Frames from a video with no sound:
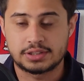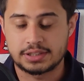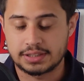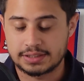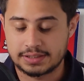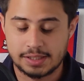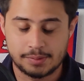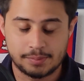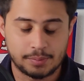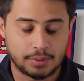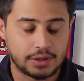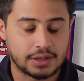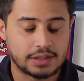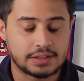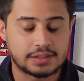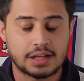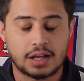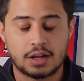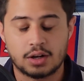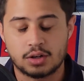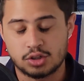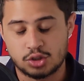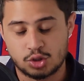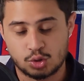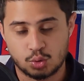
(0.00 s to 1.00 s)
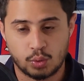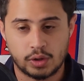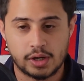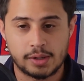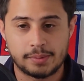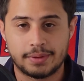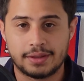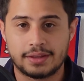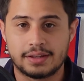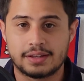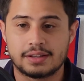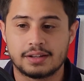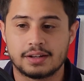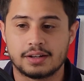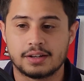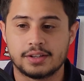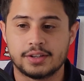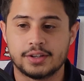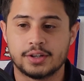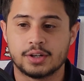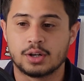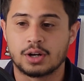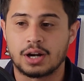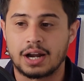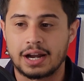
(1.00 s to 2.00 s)
sixty million dollars, twenty million a
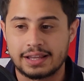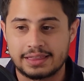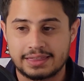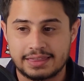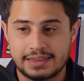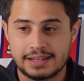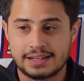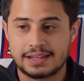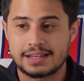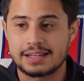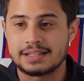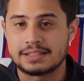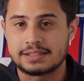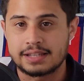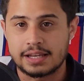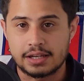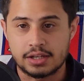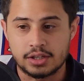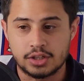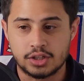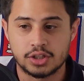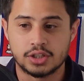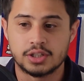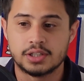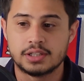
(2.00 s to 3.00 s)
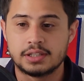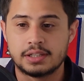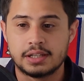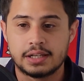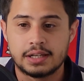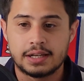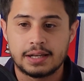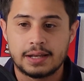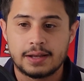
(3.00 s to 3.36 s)
year, I think is a good,